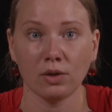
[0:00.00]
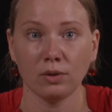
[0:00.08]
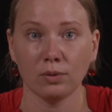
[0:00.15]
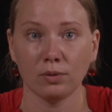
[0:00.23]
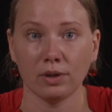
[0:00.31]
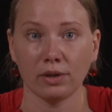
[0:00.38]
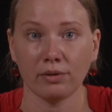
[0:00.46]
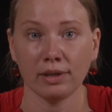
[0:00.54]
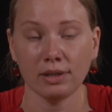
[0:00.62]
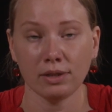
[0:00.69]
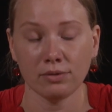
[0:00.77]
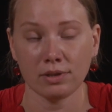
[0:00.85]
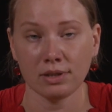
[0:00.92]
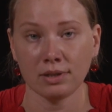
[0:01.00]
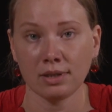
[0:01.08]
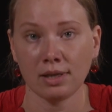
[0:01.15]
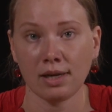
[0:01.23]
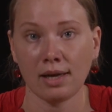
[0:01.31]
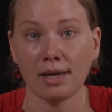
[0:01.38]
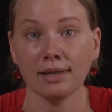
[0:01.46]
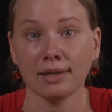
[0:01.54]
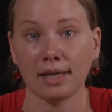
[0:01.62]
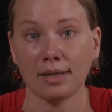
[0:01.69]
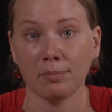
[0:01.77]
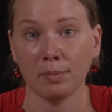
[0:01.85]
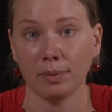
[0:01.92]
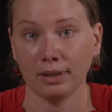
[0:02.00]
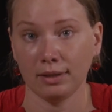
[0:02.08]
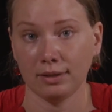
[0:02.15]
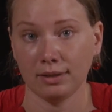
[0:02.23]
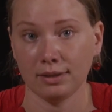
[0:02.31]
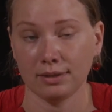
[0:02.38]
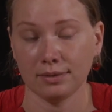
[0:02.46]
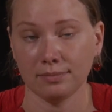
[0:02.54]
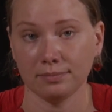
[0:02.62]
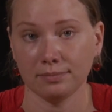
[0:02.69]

to their interests and capabilities.